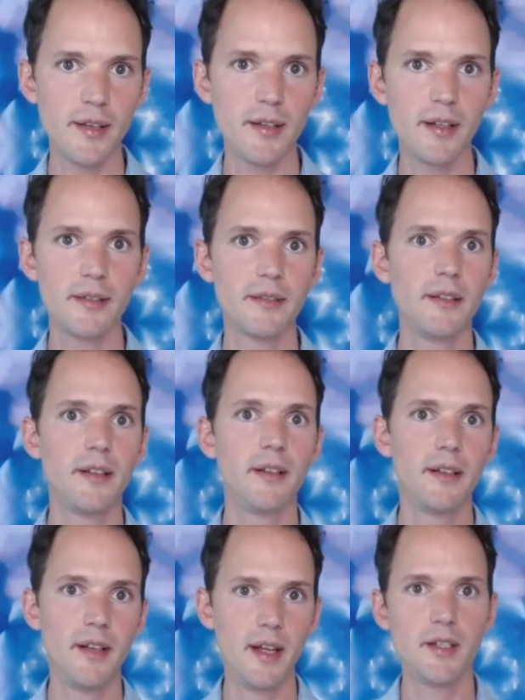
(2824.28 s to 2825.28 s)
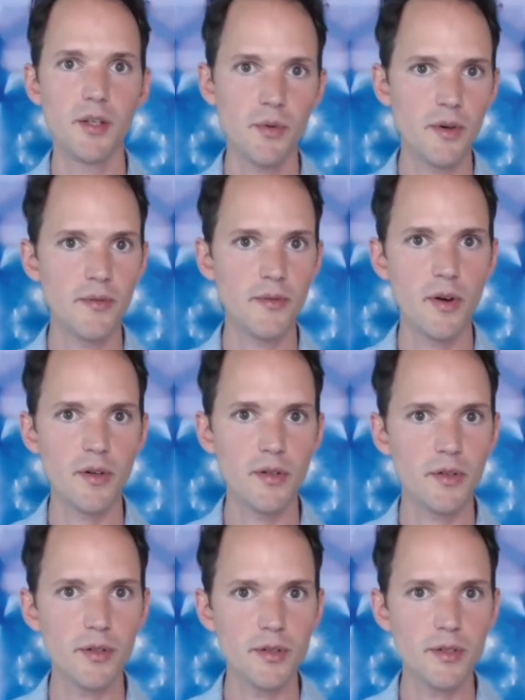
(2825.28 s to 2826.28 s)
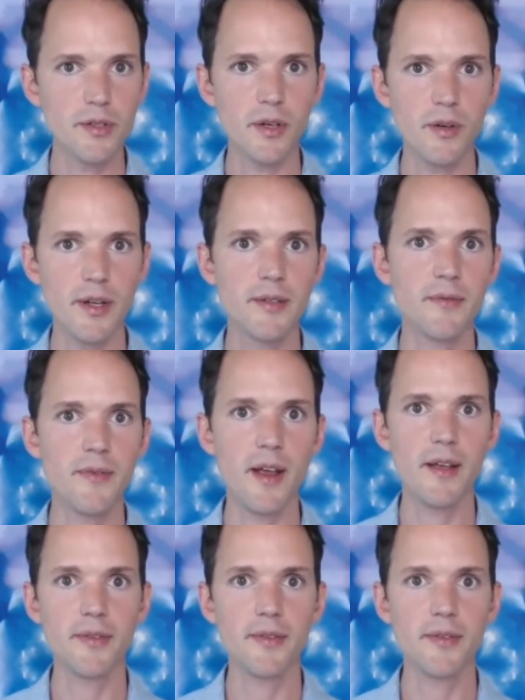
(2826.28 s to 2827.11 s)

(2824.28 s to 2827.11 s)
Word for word: then into the reversals, so into faith.